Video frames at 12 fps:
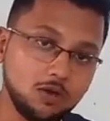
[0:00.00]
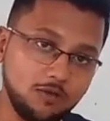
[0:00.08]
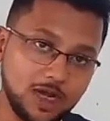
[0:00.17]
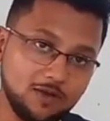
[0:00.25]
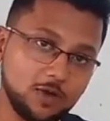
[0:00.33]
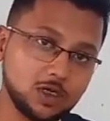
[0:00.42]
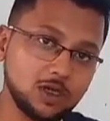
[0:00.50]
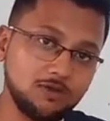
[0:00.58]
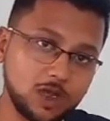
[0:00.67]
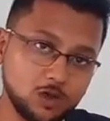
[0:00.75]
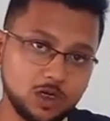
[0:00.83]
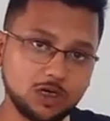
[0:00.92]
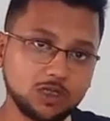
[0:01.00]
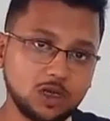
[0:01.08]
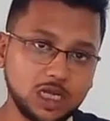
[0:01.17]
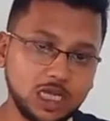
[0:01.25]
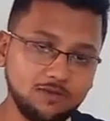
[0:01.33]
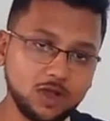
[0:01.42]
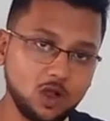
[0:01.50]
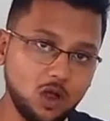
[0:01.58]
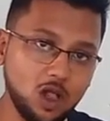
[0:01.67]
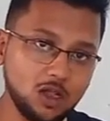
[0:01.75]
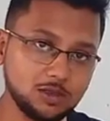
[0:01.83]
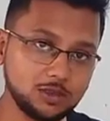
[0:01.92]
whenever the recruiter is going to give a
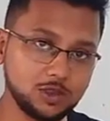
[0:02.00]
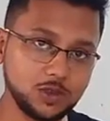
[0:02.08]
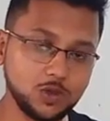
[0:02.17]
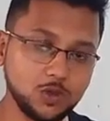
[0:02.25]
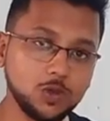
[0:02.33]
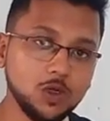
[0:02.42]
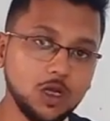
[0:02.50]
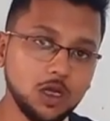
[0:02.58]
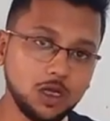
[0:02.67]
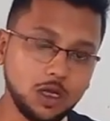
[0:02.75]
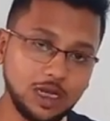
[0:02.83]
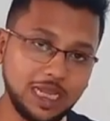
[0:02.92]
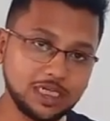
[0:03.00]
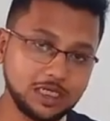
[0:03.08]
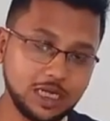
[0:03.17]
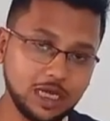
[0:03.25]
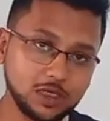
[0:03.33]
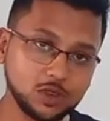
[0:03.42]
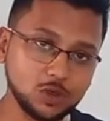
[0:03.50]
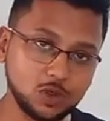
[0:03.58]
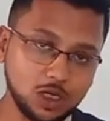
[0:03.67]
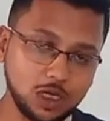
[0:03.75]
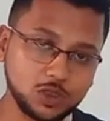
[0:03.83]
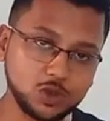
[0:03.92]
call to
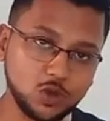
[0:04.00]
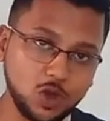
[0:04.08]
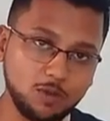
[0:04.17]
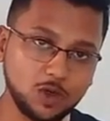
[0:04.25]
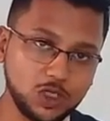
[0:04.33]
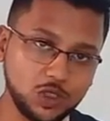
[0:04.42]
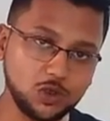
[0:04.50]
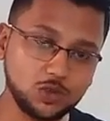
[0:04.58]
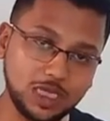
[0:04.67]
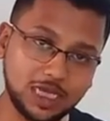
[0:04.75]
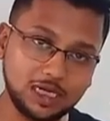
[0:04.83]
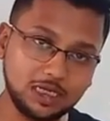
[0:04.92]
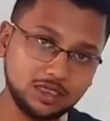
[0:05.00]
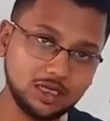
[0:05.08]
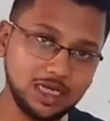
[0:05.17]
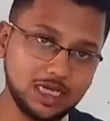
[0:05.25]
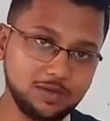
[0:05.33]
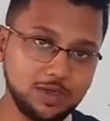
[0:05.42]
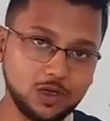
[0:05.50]
know about you, they can easily,